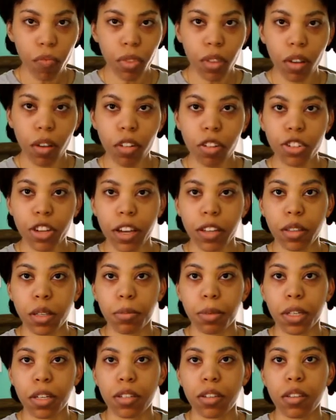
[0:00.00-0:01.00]
attract the
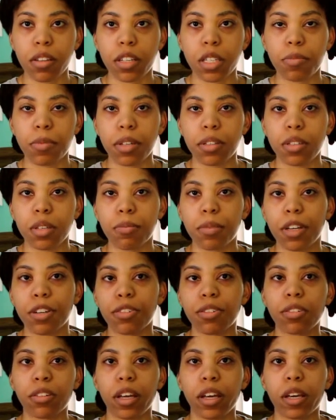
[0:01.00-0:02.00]
person that's meant to be in
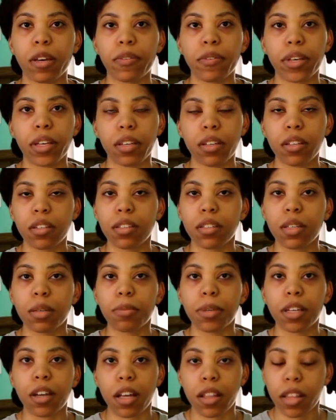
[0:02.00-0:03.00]
your life is to
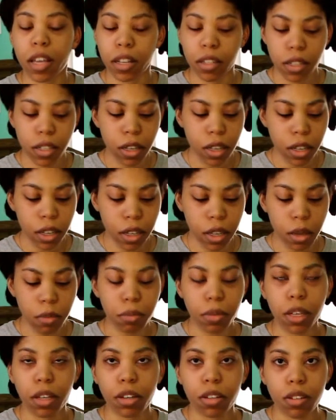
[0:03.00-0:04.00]
be authentic and
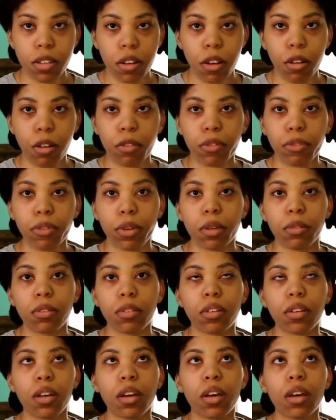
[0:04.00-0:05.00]
be yourself
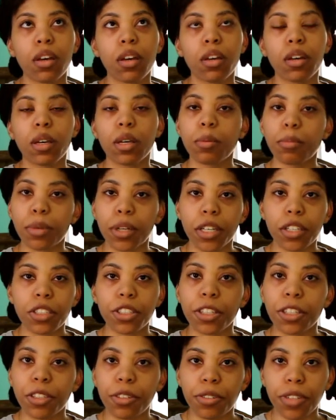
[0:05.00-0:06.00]
and embrace
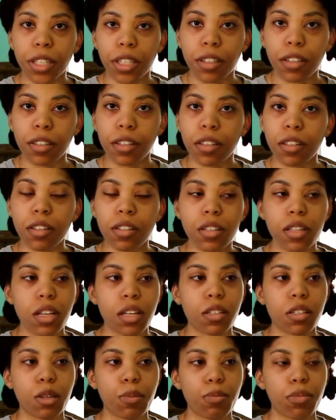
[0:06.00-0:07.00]
your uniqueness. And
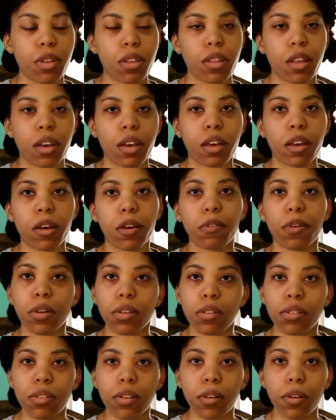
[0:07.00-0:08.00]
that's something that I've
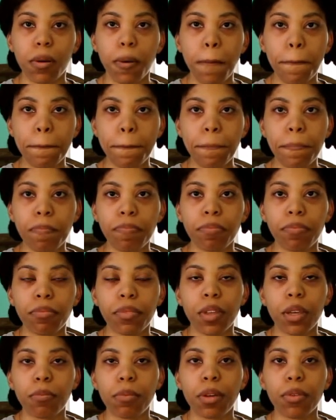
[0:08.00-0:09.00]
also
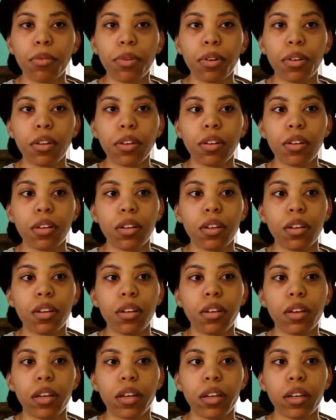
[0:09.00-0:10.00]
been working
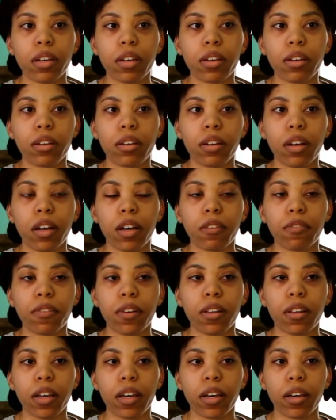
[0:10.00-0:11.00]
on, and I
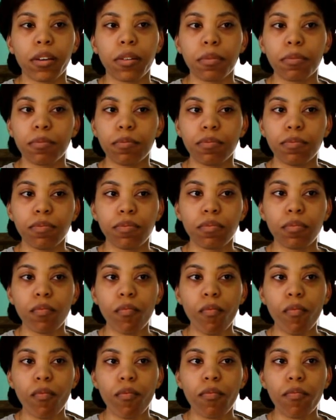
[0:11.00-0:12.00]
feel like
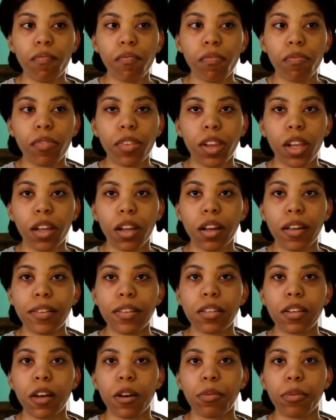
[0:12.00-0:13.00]

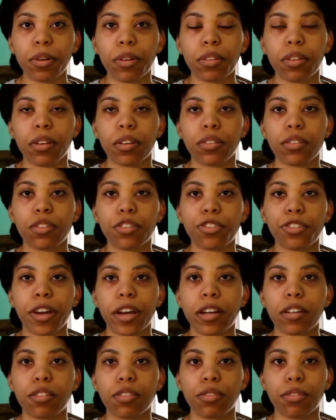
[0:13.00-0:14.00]
it's not worth it to
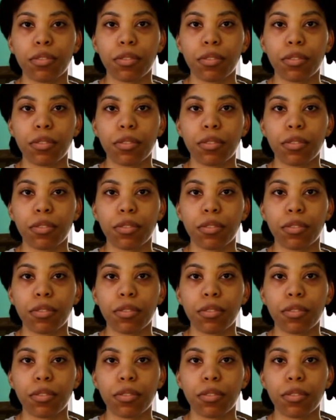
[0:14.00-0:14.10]
try to